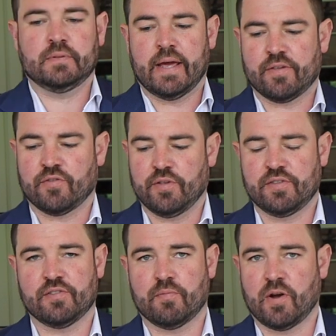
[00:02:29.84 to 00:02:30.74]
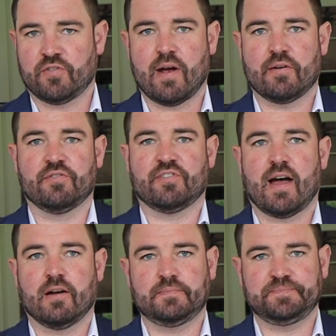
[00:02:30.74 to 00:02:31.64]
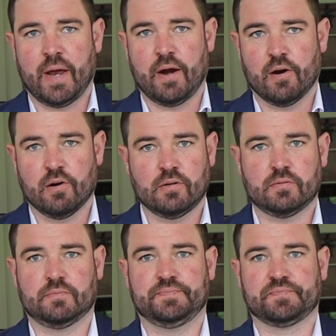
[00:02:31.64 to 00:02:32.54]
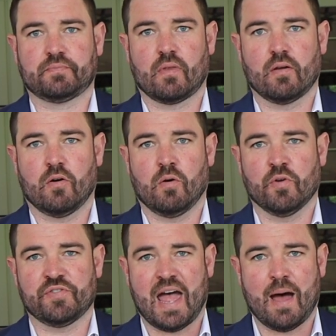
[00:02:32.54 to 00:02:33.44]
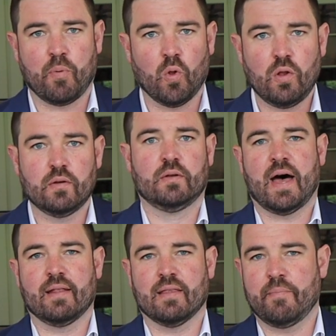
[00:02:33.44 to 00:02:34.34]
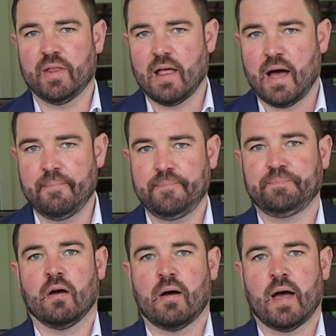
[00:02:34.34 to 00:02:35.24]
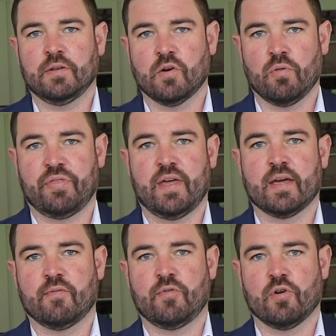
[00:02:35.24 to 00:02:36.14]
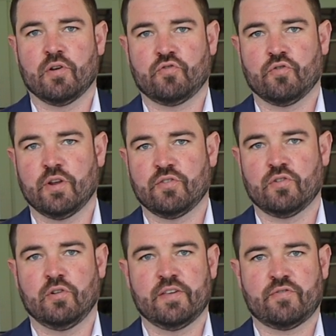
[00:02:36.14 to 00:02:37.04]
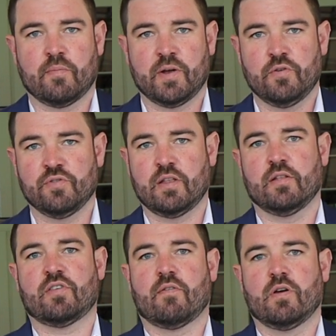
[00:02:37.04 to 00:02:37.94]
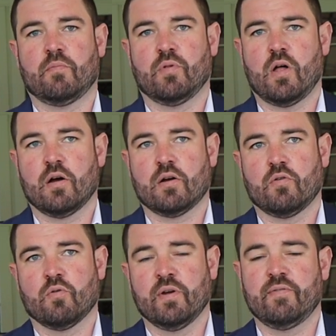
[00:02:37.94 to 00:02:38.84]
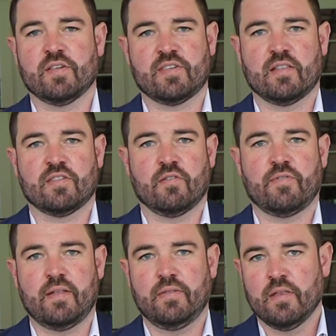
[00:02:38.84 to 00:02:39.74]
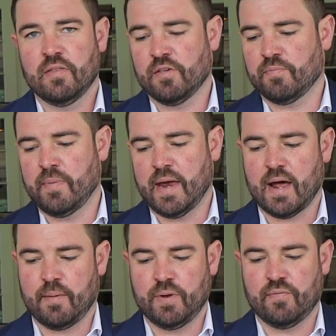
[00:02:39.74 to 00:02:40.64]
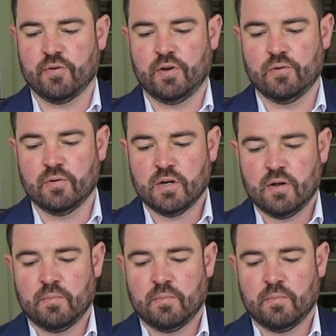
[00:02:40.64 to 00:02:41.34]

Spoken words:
Yeah, so this is a much rounder style, pear, almost apple, not lemon lime. I don't think if you're a traditionalist from a New Zealand Sauvignon Blanc or even a Sancerre fan, this may not be for you.